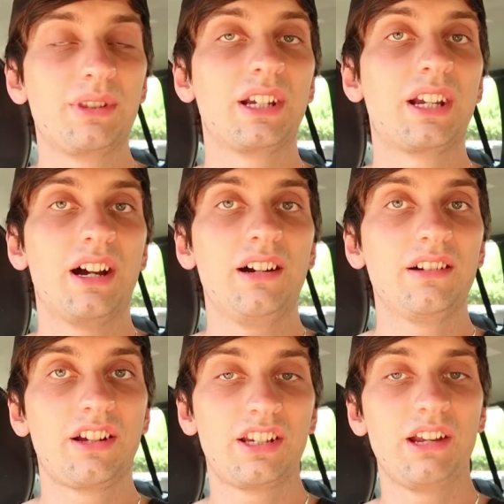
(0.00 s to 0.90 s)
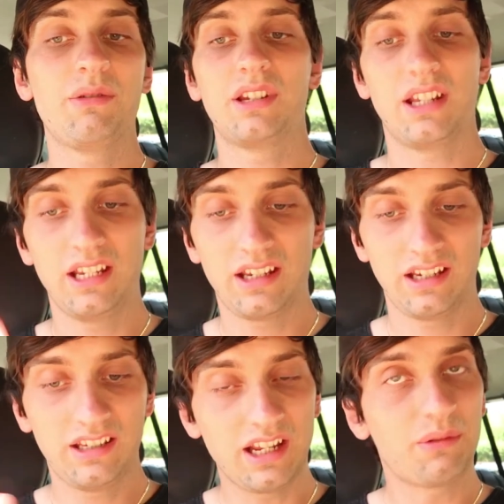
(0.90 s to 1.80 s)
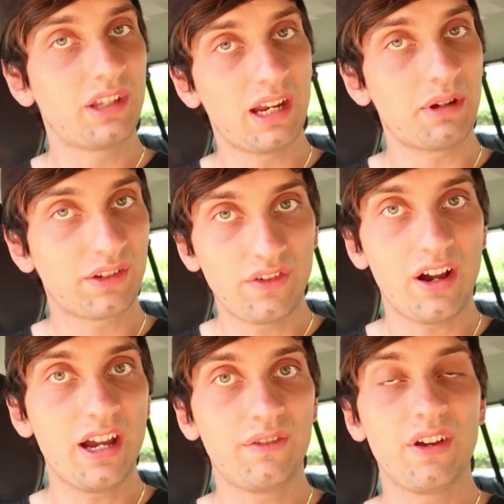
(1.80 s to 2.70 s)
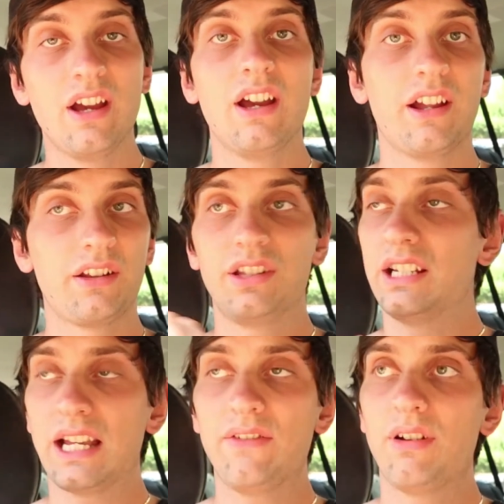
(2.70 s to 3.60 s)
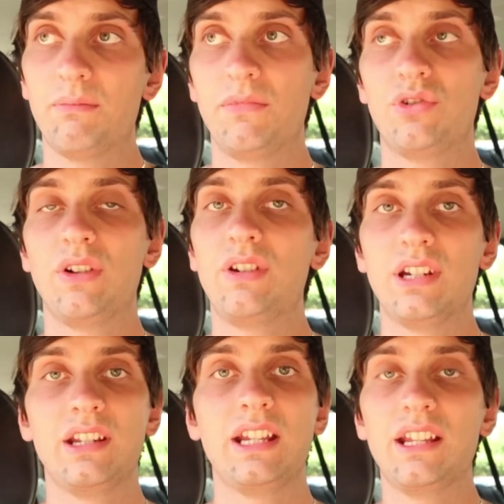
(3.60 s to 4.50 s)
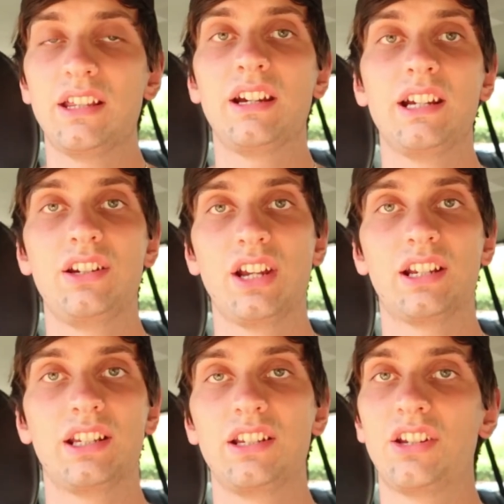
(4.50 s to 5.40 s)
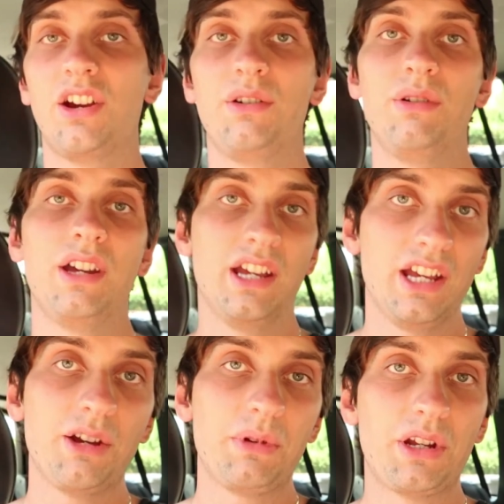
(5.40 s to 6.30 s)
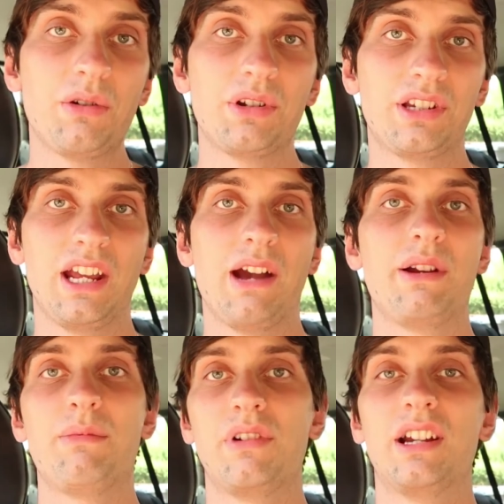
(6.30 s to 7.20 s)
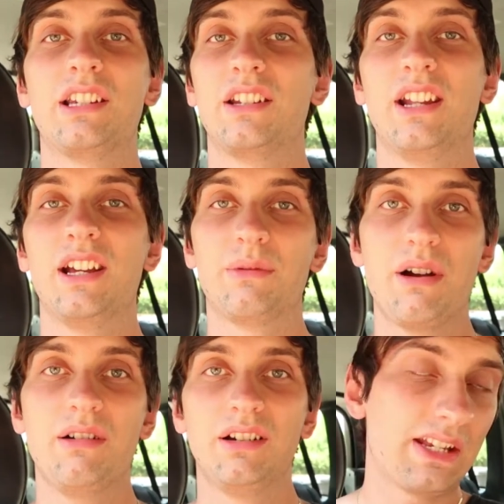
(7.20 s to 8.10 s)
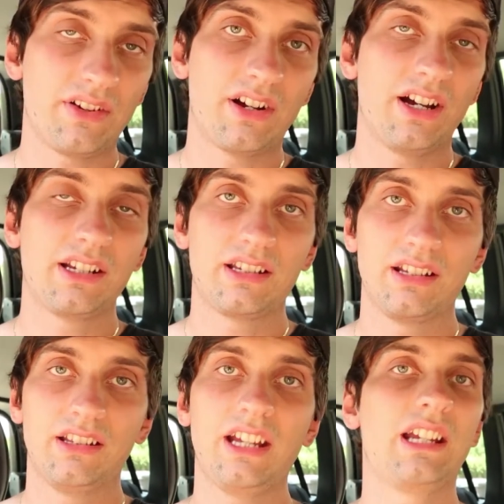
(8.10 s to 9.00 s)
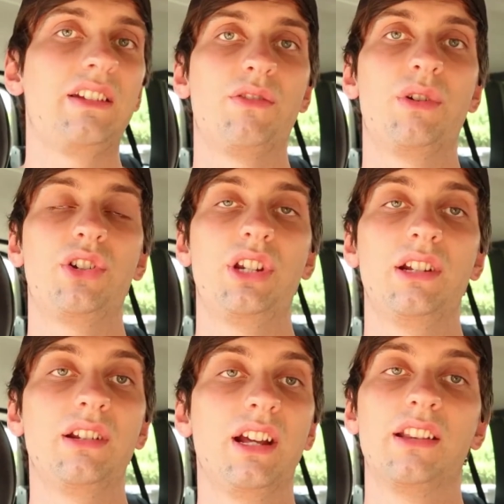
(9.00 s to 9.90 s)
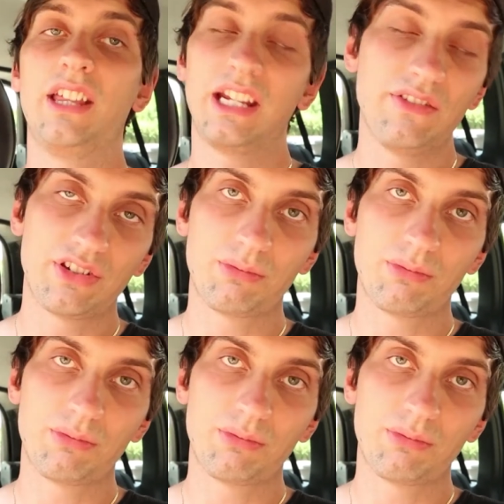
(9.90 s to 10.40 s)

with the car, because he's sick with an MX-5. I don't think he's ever drifted in the E30 chassis, so it'll be cool to see how he progresses in that as well. As ever guys, thank you for watching and thank you for